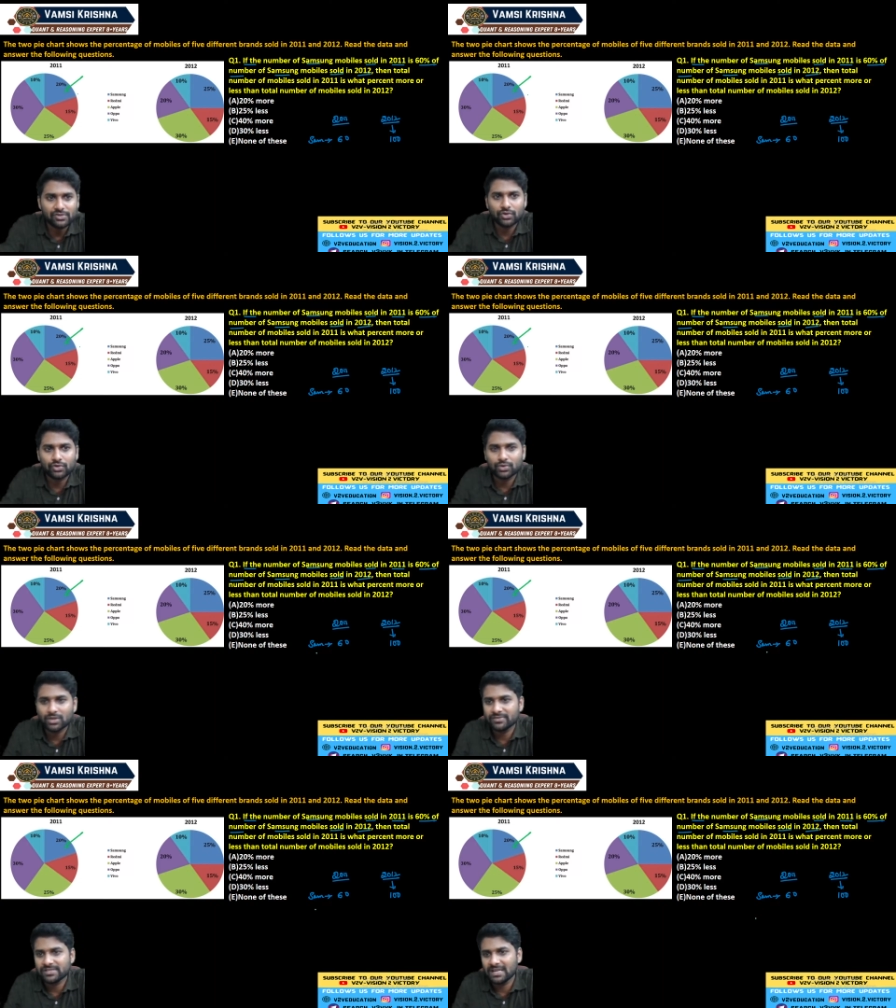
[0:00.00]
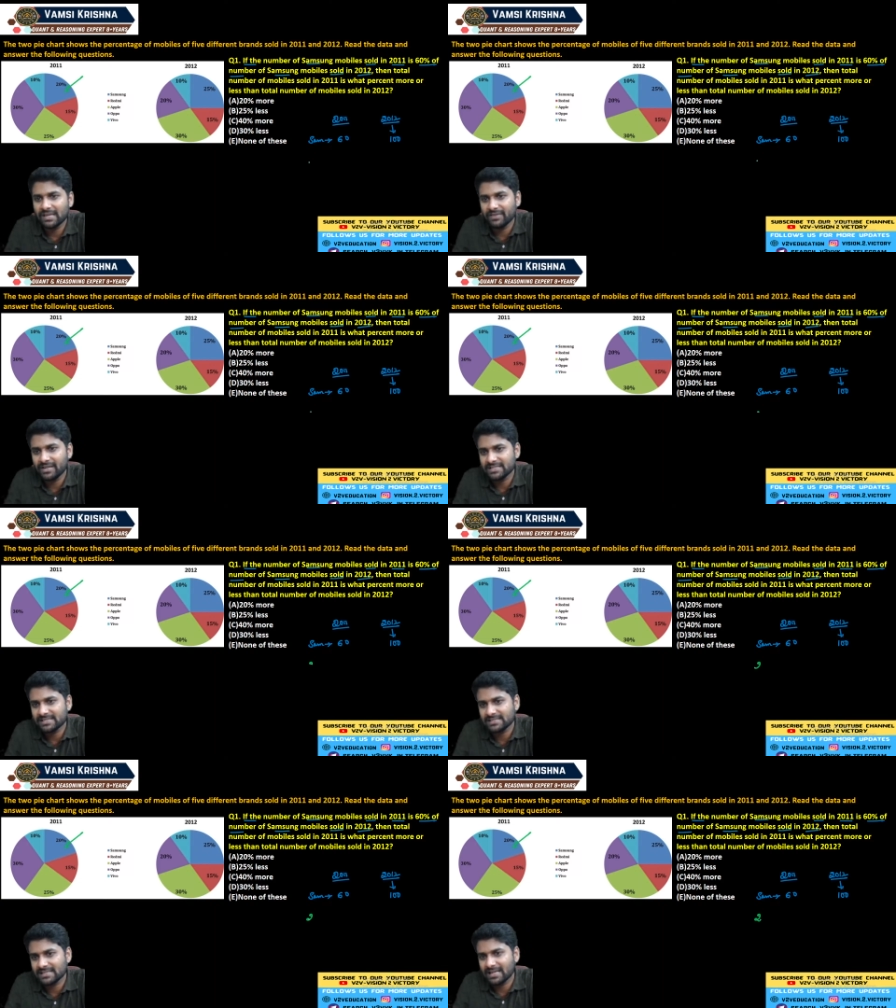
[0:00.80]
So 2011 it is
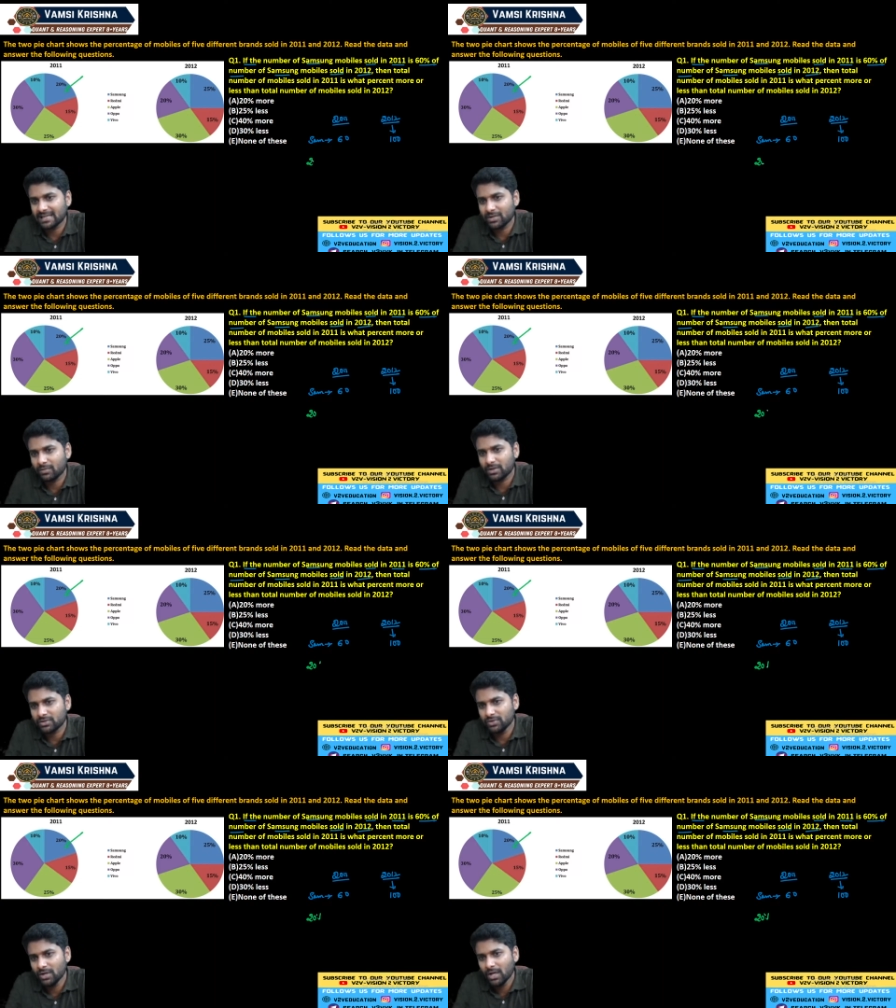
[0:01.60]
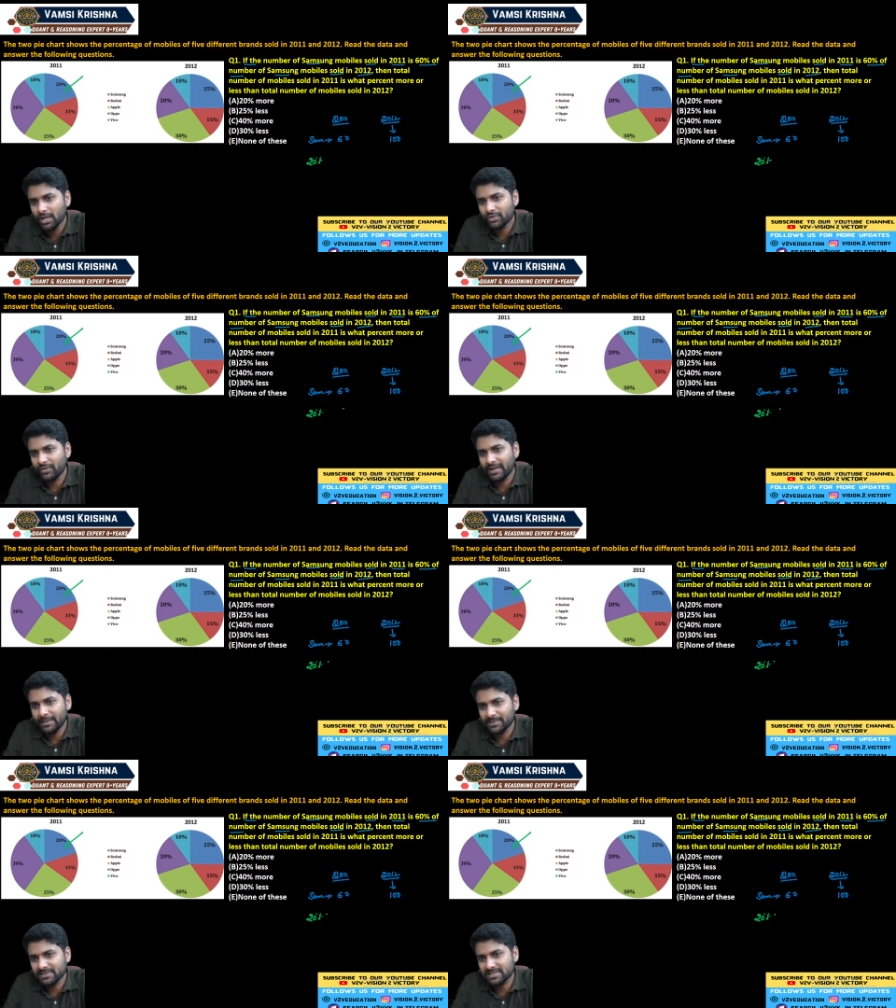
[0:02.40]
exactly equal to 20
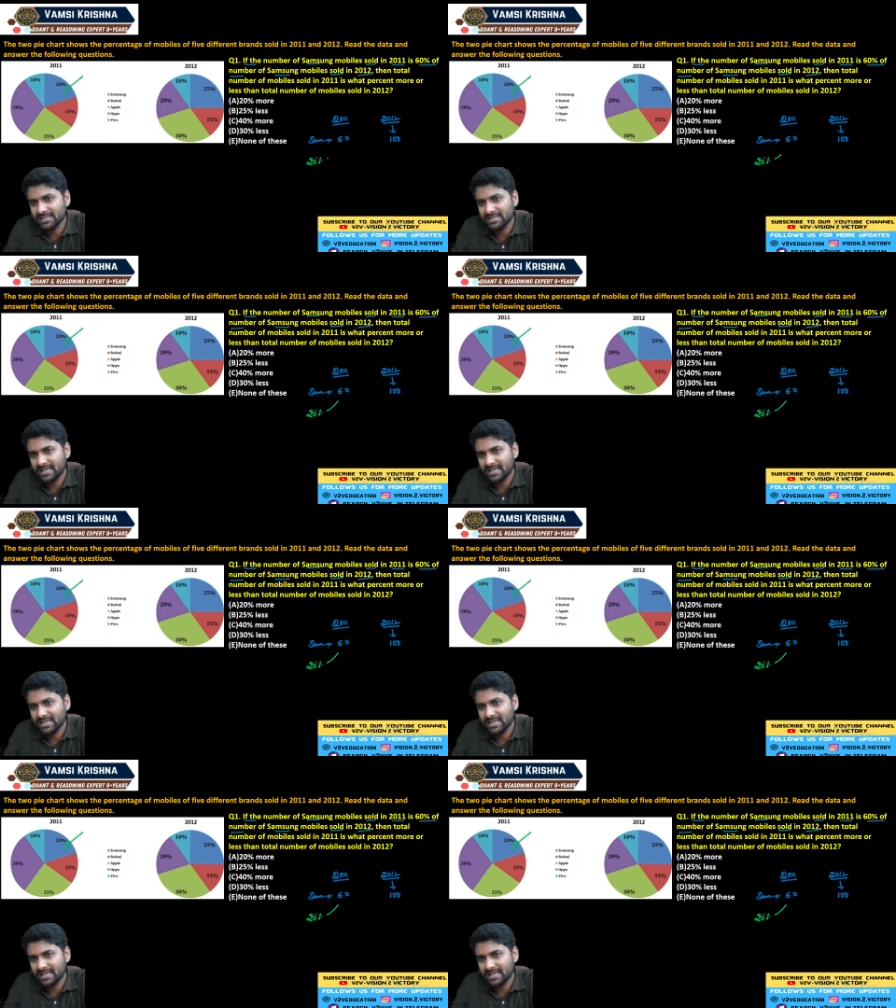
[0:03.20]
percentage.